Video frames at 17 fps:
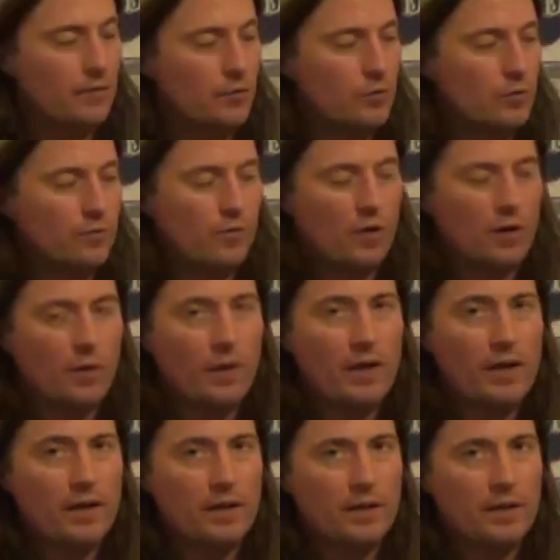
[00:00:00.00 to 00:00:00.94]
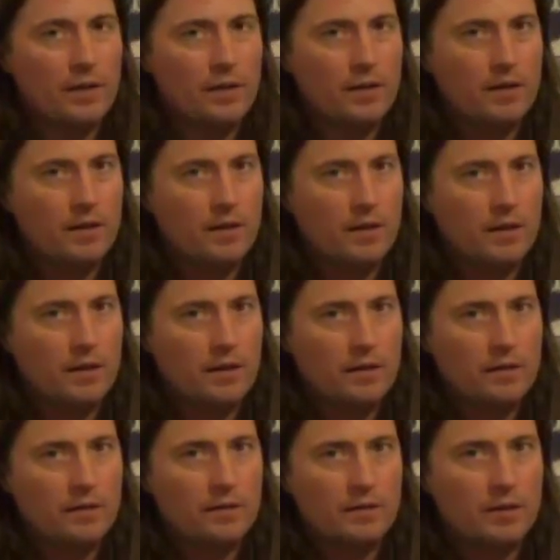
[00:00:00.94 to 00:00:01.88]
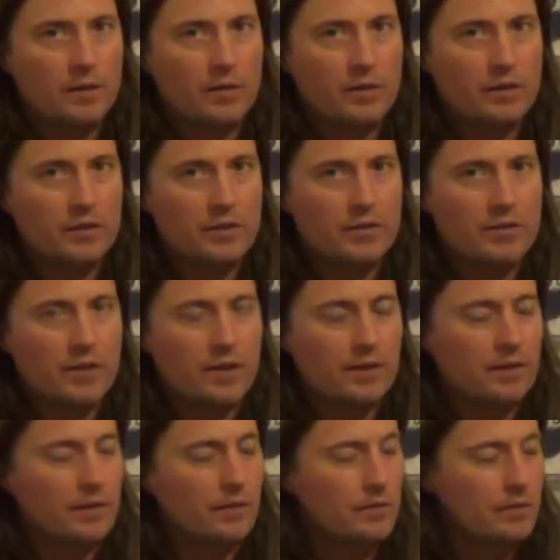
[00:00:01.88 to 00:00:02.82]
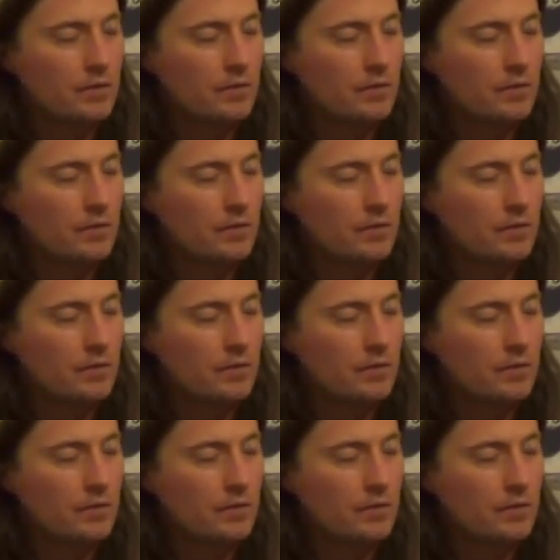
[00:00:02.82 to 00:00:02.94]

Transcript: If you're too far away, you don't get a good sound either.